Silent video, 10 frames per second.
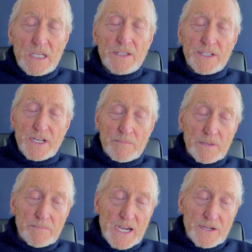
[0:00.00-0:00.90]
The number
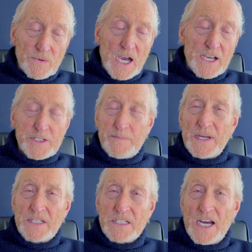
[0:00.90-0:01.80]
might rise by
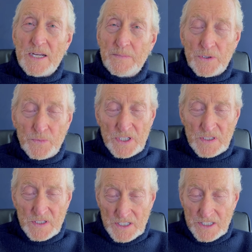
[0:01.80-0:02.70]
the time you read
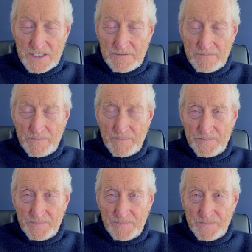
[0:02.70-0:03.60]
this.
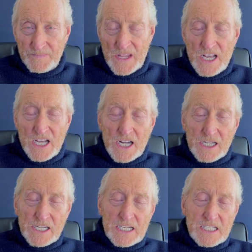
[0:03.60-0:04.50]
At
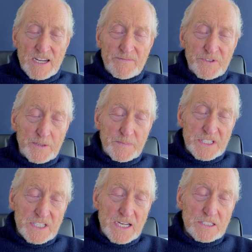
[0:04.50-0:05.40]
least 70%
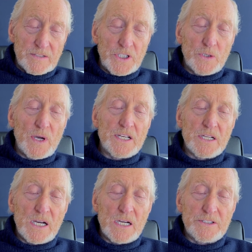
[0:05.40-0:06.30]
of
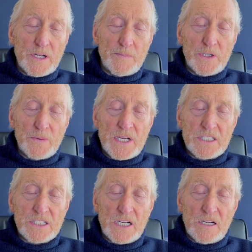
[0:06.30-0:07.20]
UNRWA
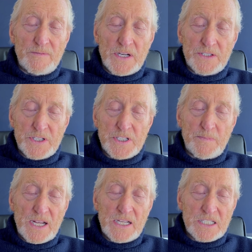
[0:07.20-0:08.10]
staff are
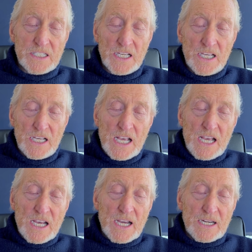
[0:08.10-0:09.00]
displaced
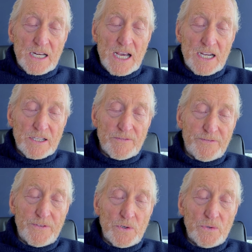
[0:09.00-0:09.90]
and lack
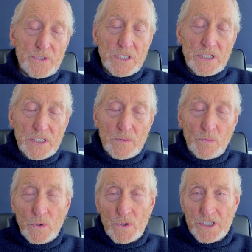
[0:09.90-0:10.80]
food
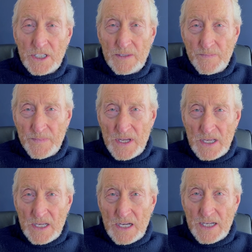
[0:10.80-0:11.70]
water,
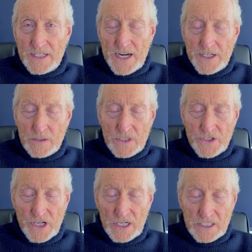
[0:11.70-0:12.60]
and adequate
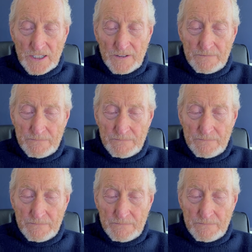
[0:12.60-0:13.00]
shelter.